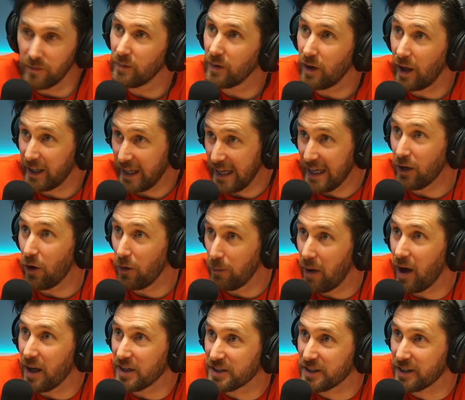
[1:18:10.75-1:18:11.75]
like Elon
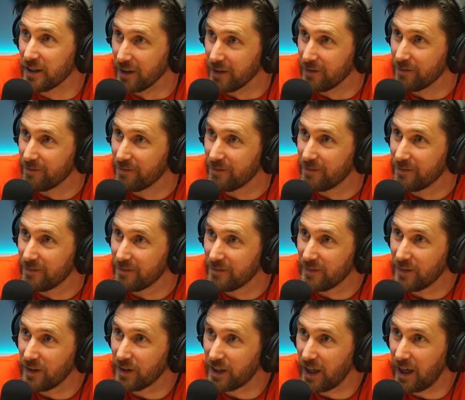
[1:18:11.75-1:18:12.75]
Musk.
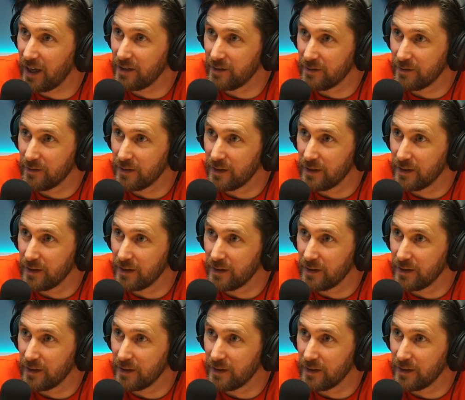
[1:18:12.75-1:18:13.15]
Right. Okay.